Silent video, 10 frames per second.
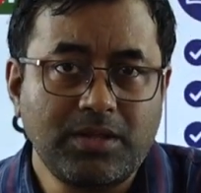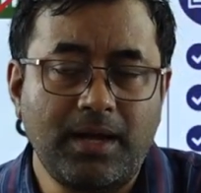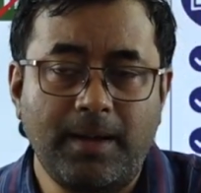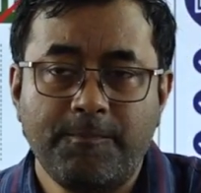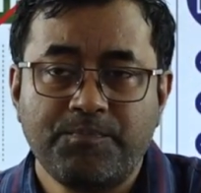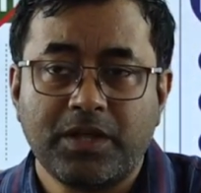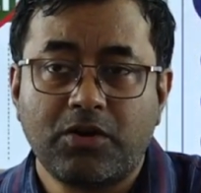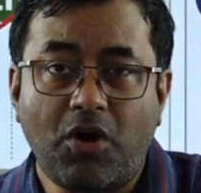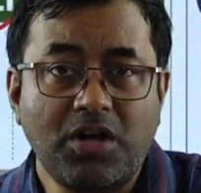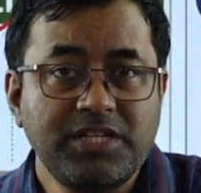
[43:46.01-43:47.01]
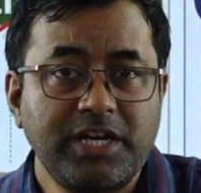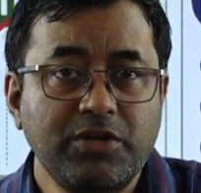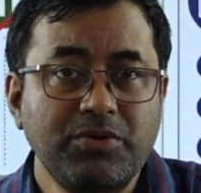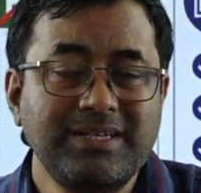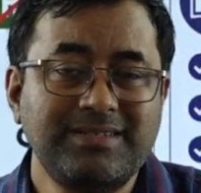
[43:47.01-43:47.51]
the
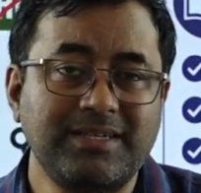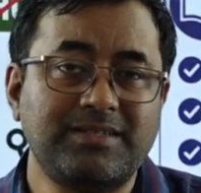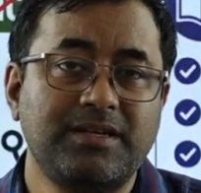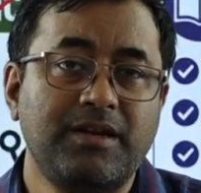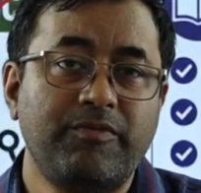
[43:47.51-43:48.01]
causative disease,